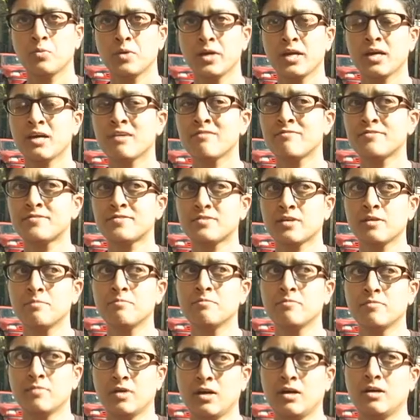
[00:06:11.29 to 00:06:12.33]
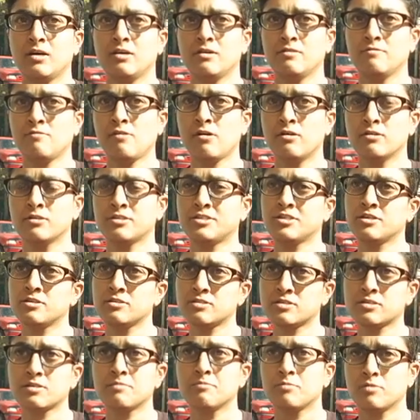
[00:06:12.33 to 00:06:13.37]
We have some
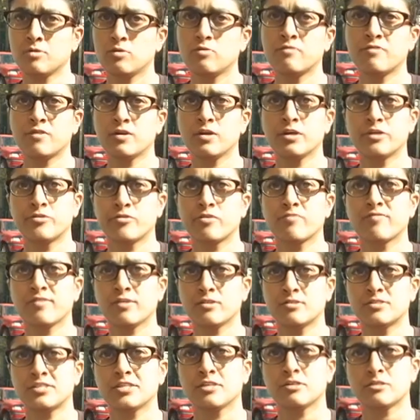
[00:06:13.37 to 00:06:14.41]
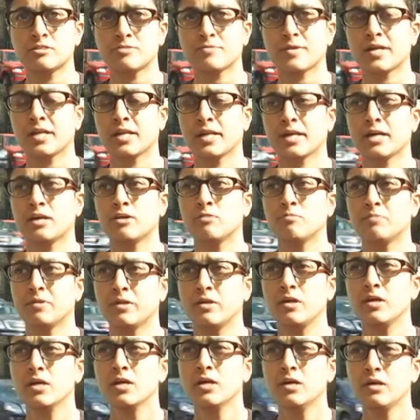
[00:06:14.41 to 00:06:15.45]
volunteers, some over 100 volunteers right now, but
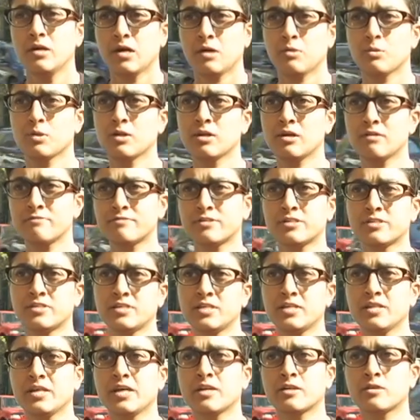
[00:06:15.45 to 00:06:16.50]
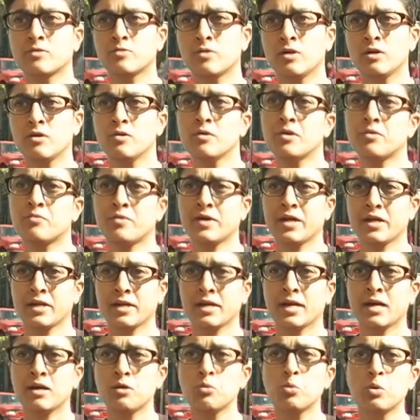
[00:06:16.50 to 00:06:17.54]
I would love to see that grow. And right
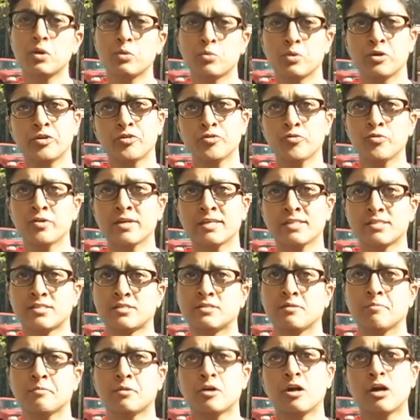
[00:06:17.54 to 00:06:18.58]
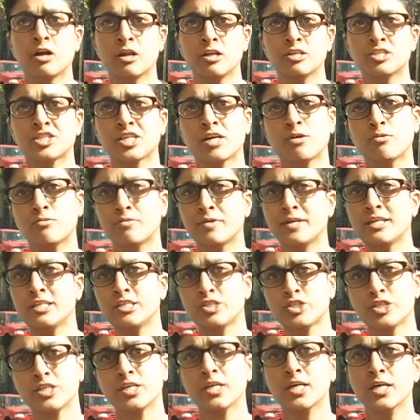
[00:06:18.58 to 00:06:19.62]
now, what we're doing is some college outreach
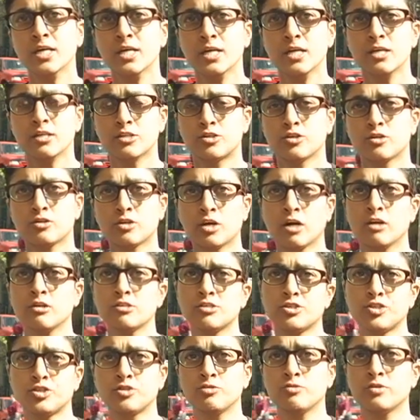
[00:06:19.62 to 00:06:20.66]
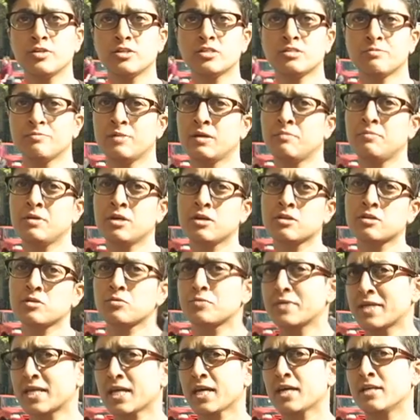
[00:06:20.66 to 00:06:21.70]
to college students. Maybe on the
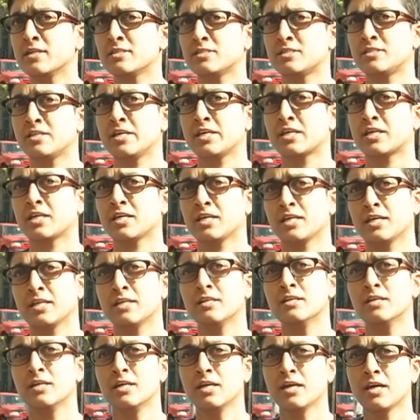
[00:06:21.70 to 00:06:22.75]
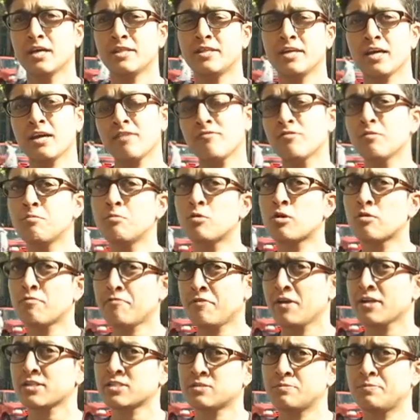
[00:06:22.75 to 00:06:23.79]
weekends they have a more
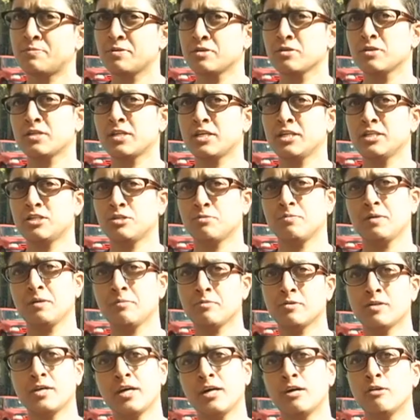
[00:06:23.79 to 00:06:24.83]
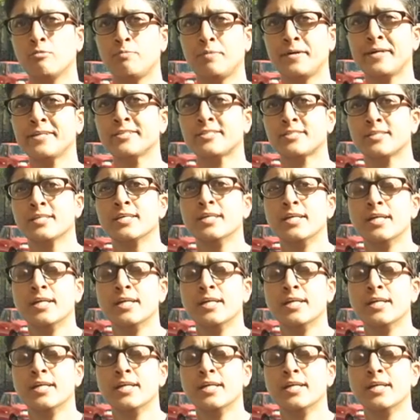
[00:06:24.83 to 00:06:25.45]
flexibility to be able to help us.